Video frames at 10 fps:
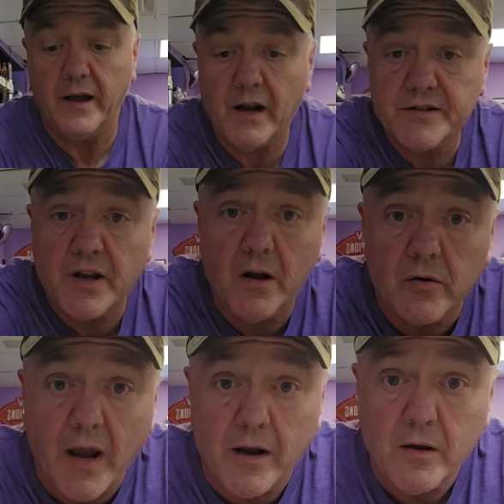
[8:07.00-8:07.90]
and I say,
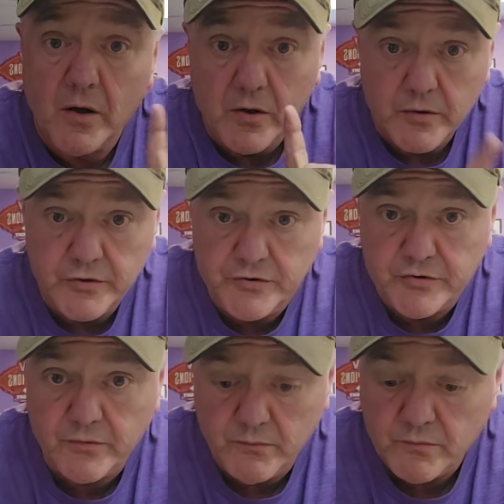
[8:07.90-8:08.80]
okay,
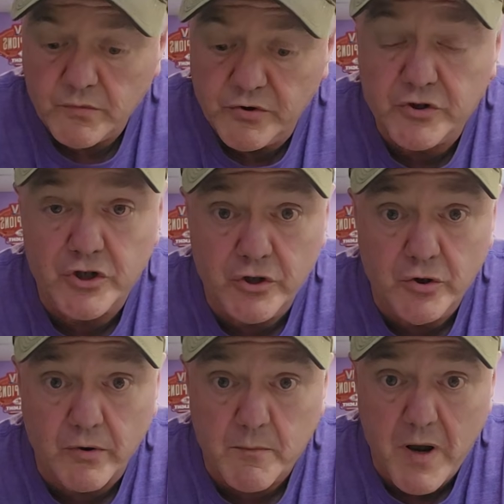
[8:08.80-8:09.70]
do
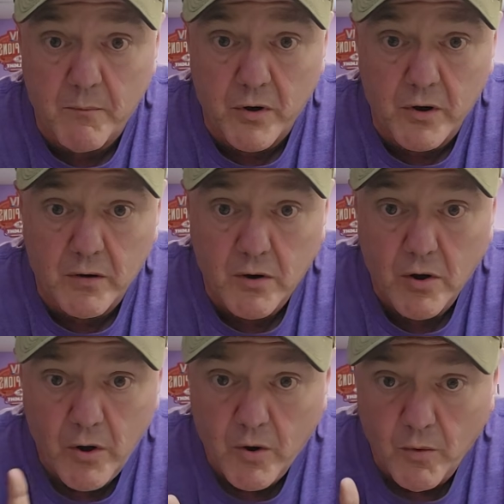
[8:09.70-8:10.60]
you remember
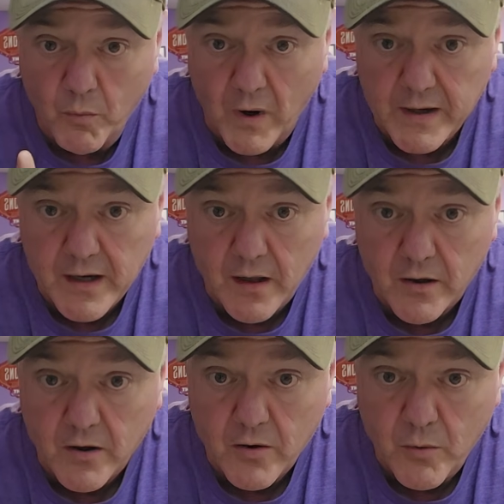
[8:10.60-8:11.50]
what
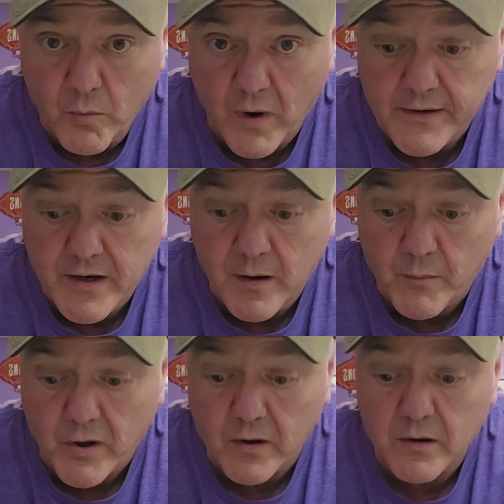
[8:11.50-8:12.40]
color, what
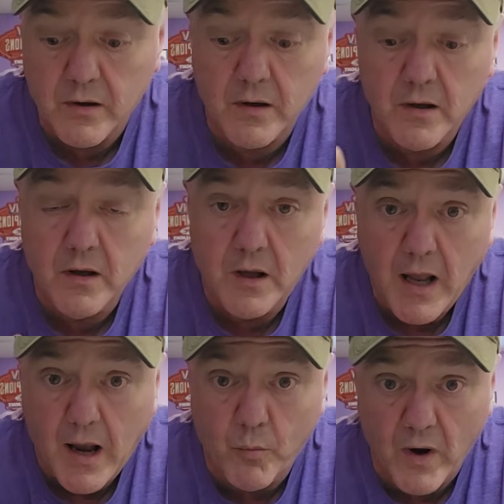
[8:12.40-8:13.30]
number,
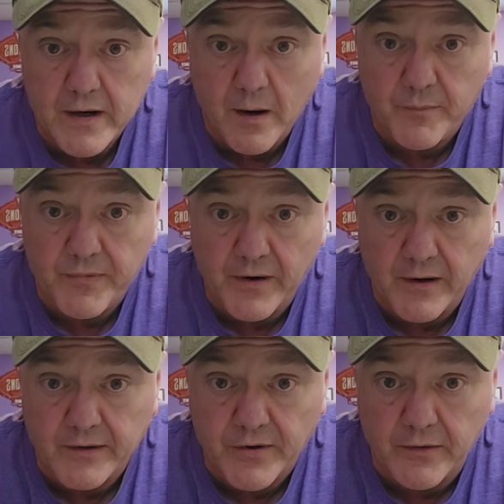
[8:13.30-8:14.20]
and what cup
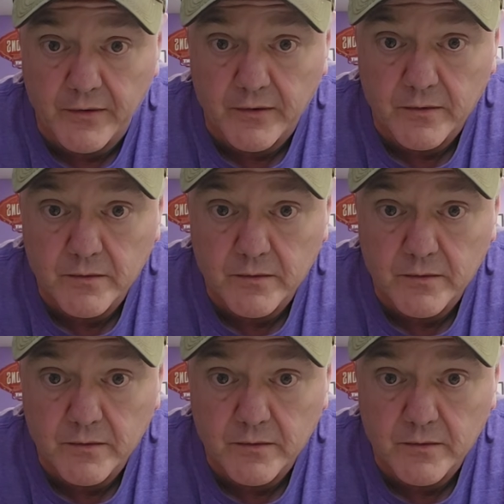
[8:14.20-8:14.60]
it's under?